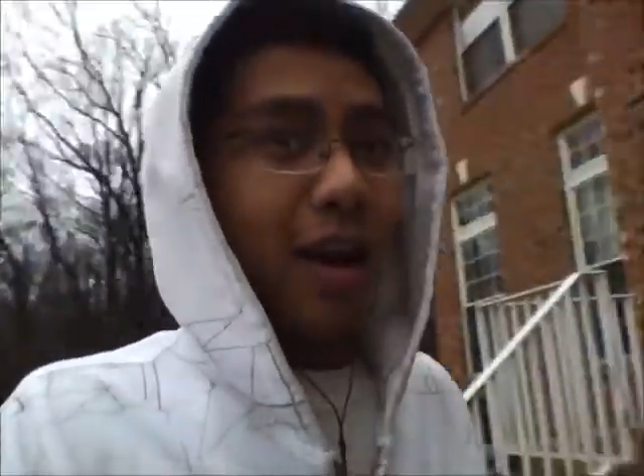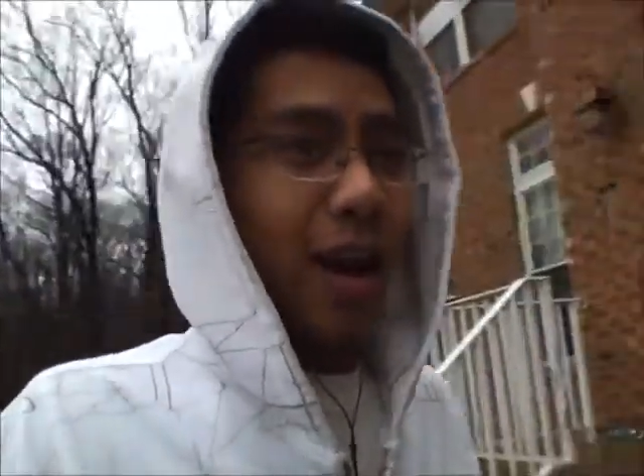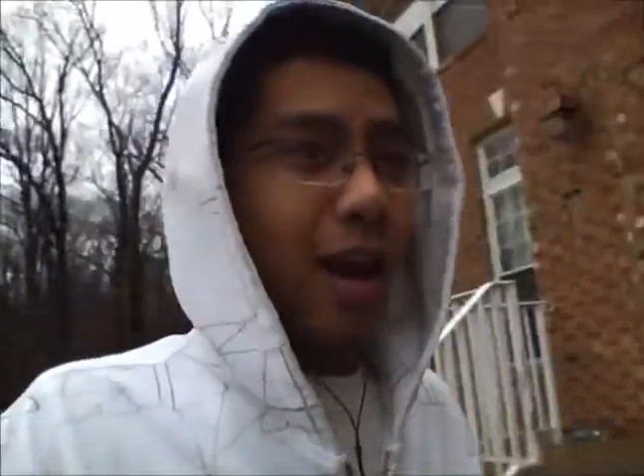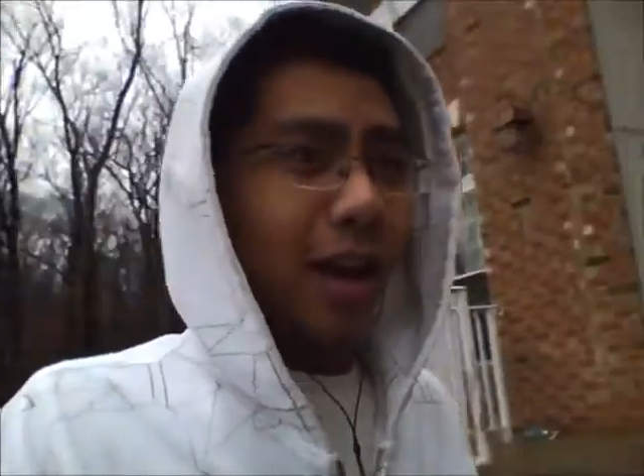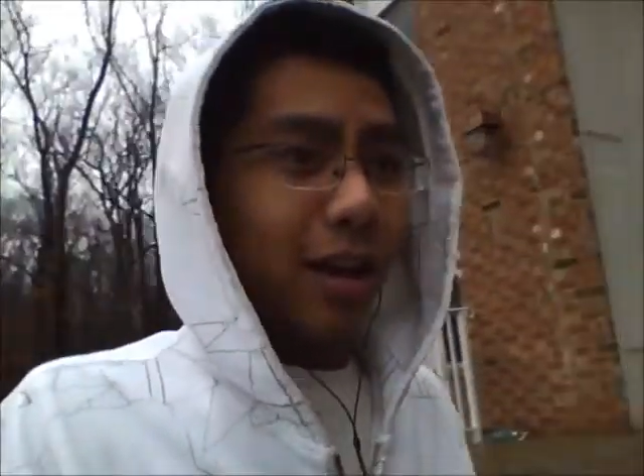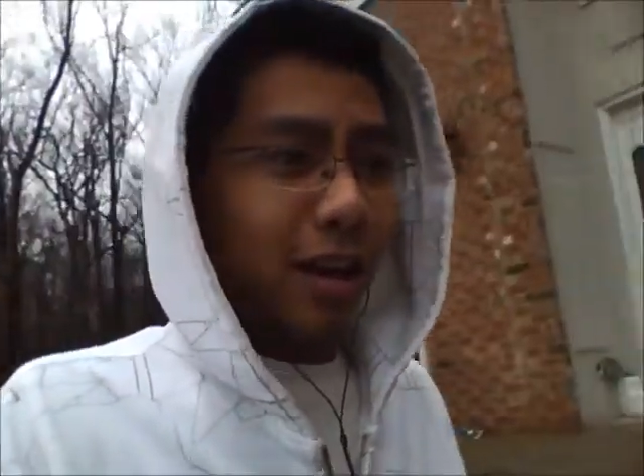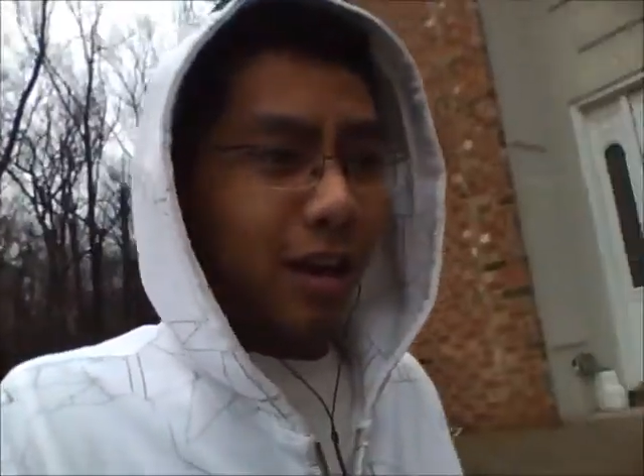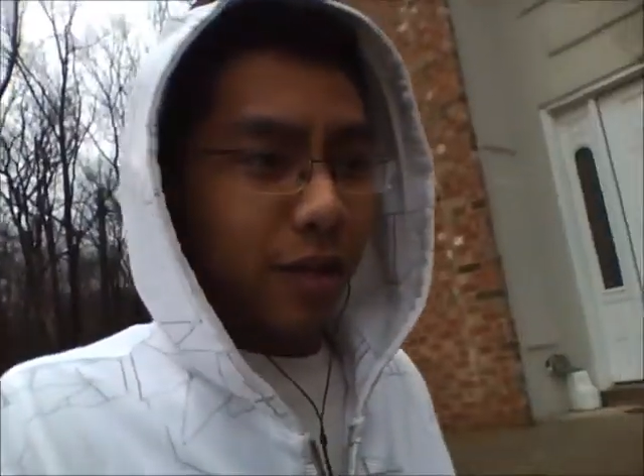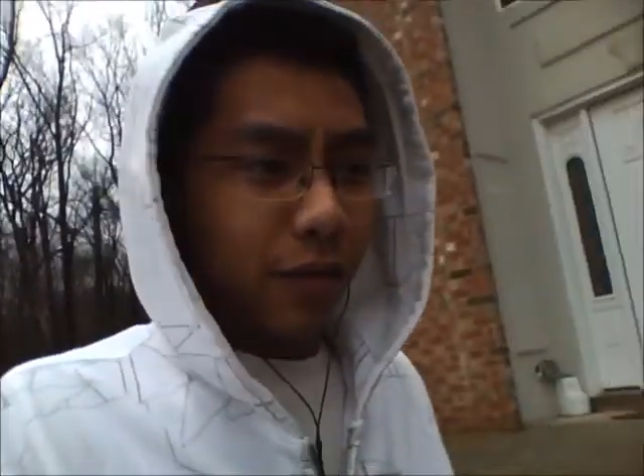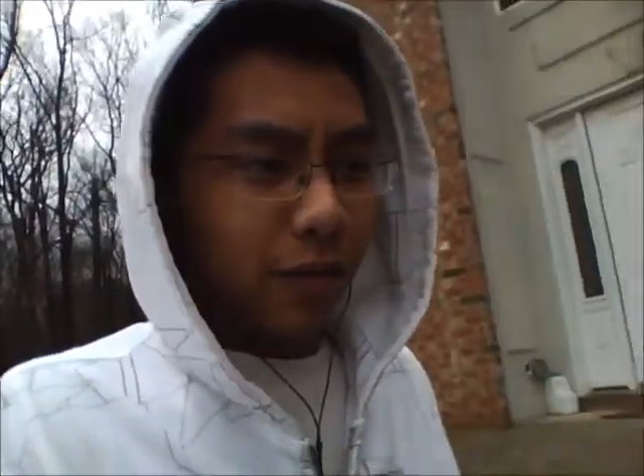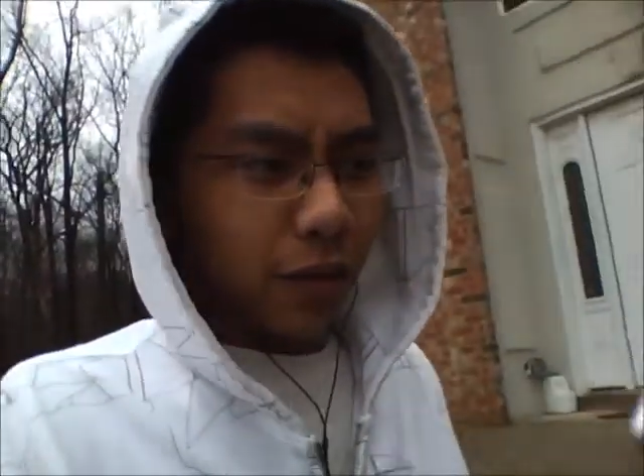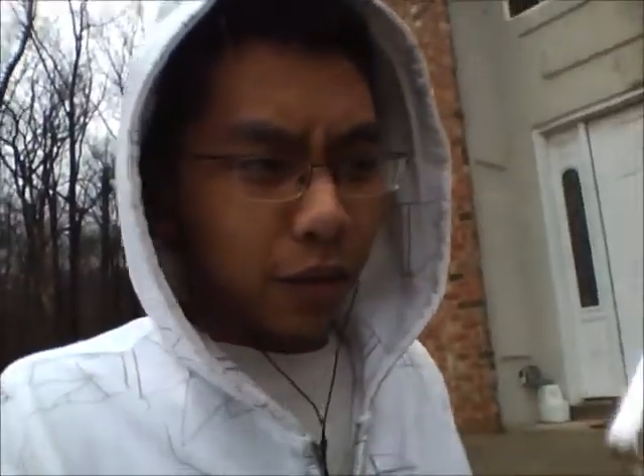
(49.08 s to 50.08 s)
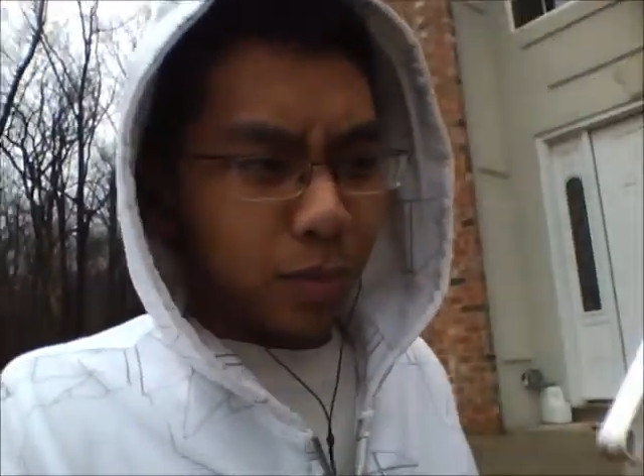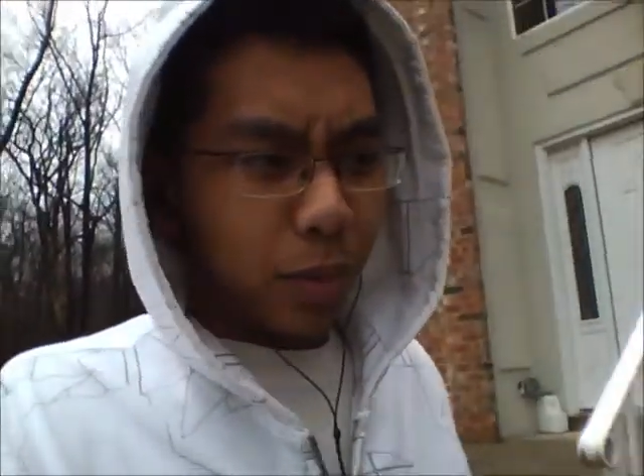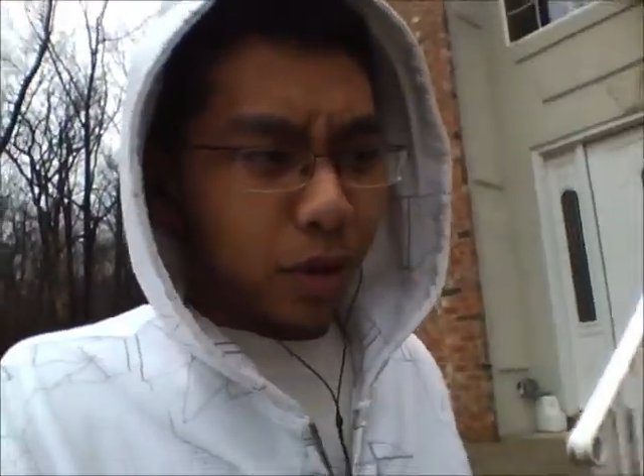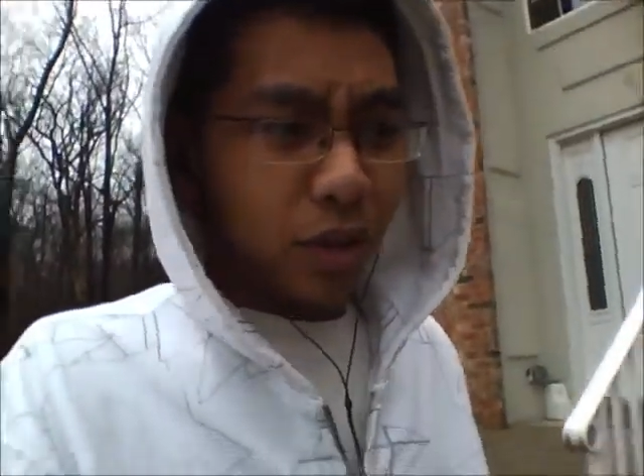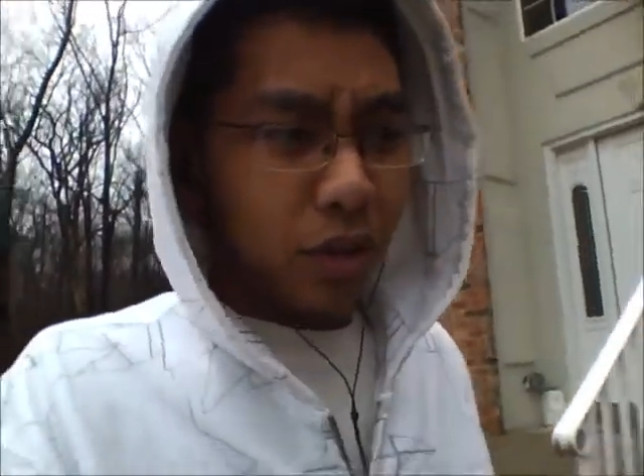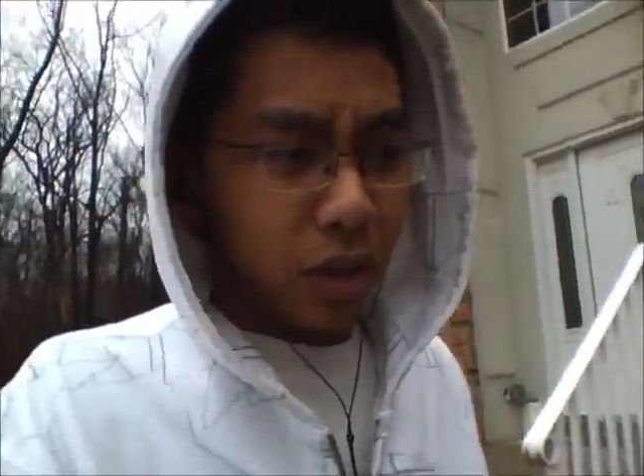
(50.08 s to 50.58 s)
And the first
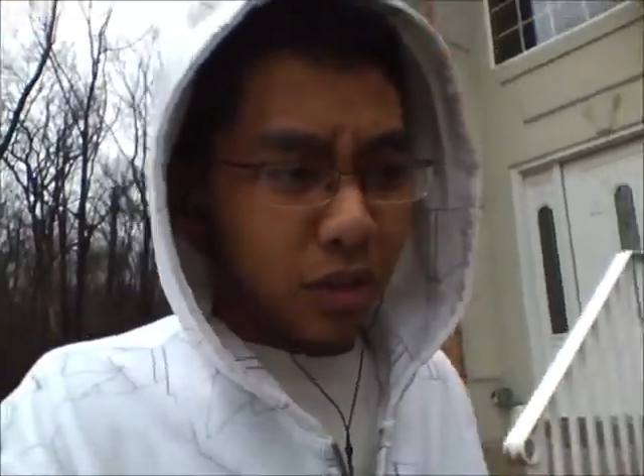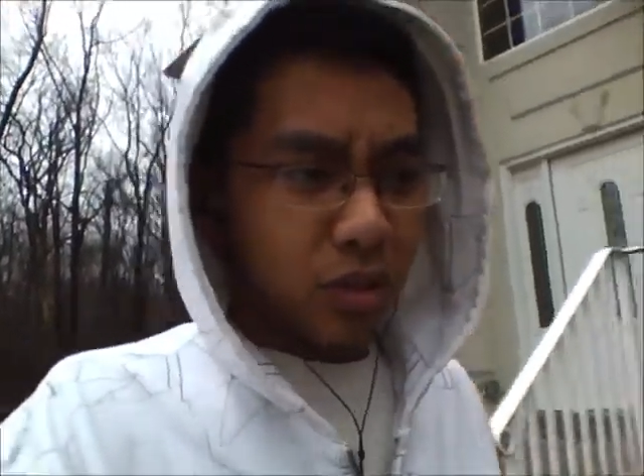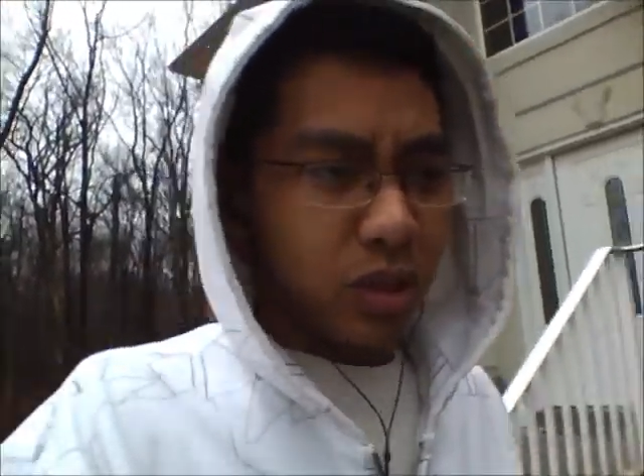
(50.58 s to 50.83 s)
person you